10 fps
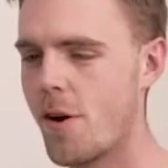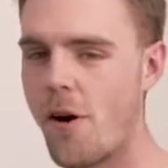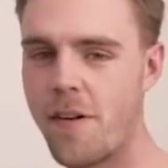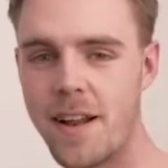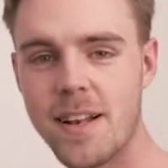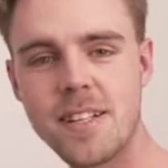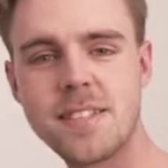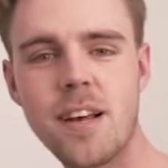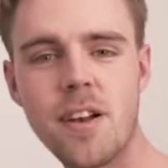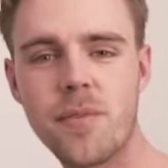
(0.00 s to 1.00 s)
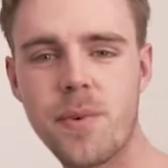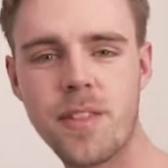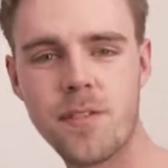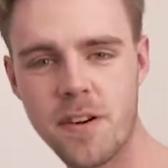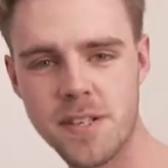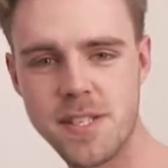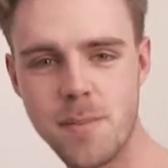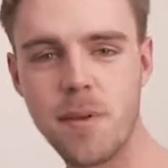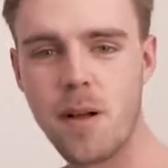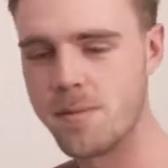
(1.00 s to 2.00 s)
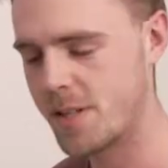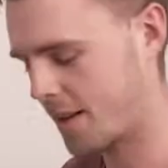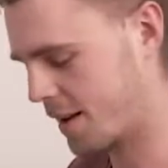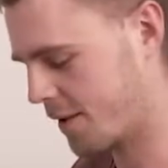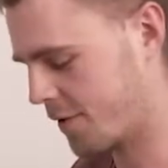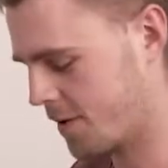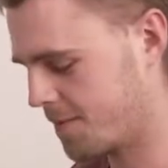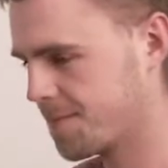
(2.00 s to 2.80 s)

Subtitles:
All right, let's start off with a very simple object literal.